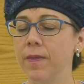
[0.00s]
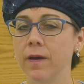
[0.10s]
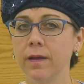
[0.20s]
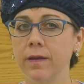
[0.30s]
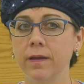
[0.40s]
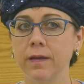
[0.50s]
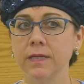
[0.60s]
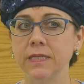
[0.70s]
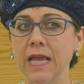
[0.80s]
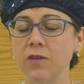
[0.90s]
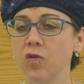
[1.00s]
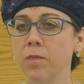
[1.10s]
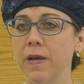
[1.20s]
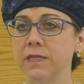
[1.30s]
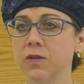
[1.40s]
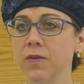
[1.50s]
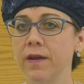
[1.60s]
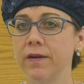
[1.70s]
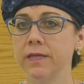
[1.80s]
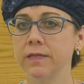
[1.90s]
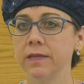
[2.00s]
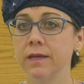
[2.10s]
the central pasuk there is?